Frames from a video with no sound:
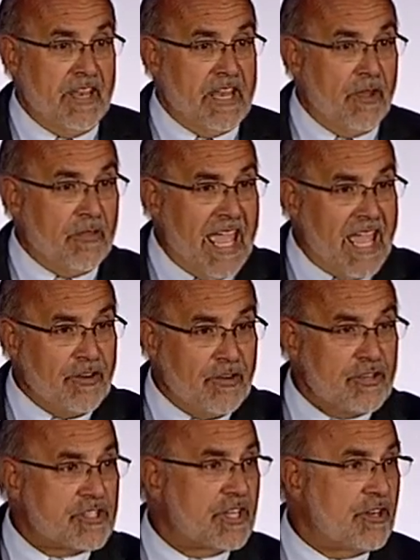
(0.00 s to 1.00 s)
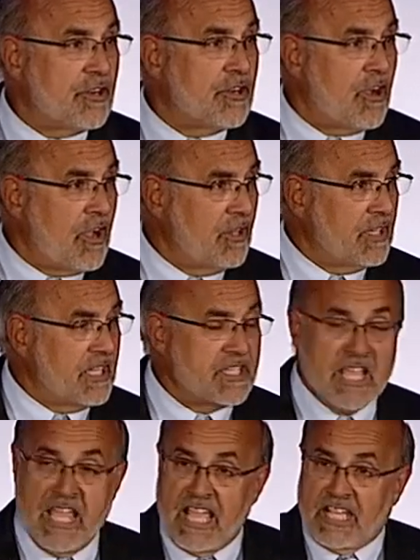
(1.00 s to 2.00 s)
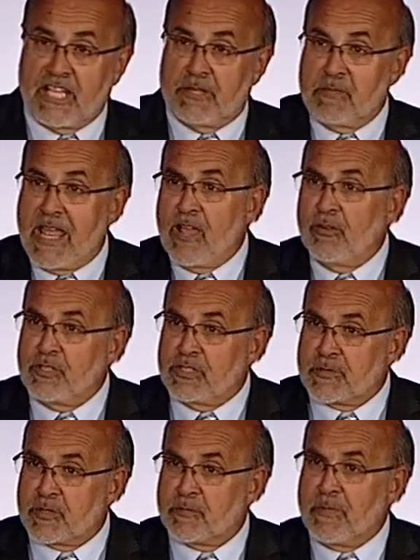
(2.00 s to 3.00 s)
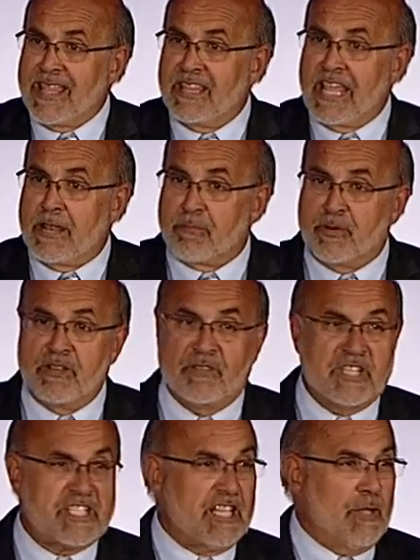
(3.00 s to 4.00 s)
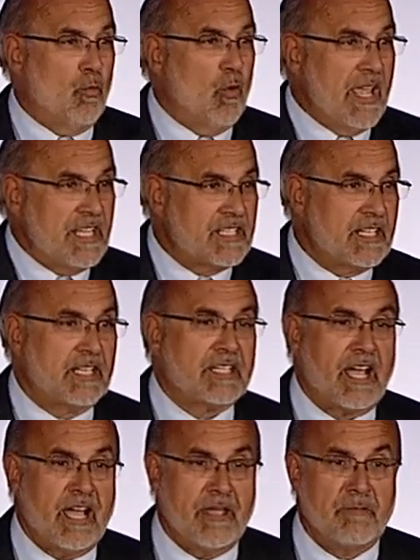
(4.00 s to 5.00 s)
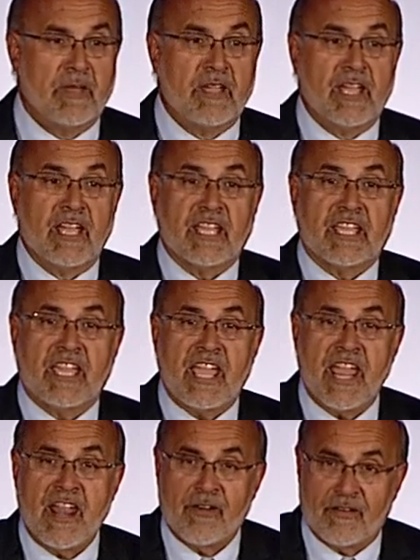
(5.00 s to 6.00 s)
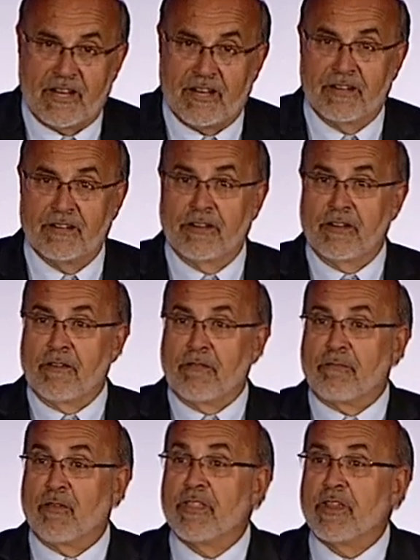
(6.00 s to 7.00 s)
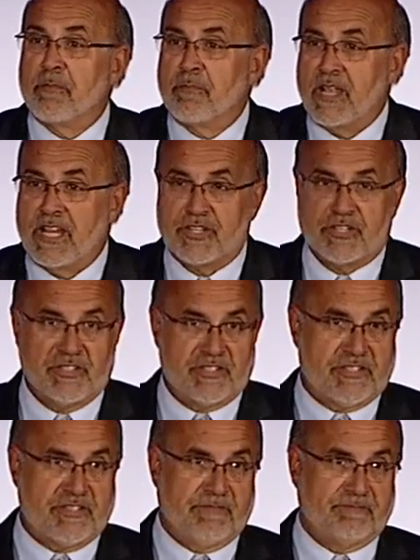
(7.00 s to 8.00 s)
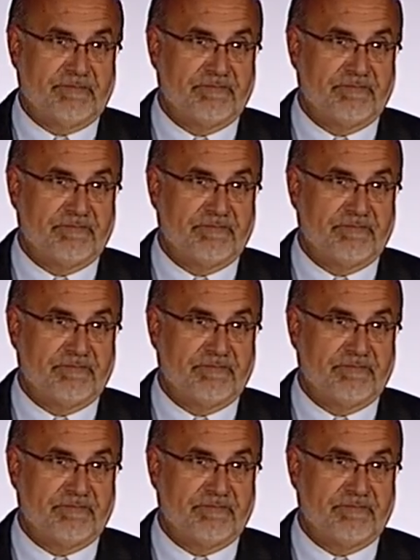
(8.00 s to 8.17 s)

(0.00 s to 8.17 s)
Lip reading: Now that nurse and her colleagues can now spend that previously wasted time caring for their patients.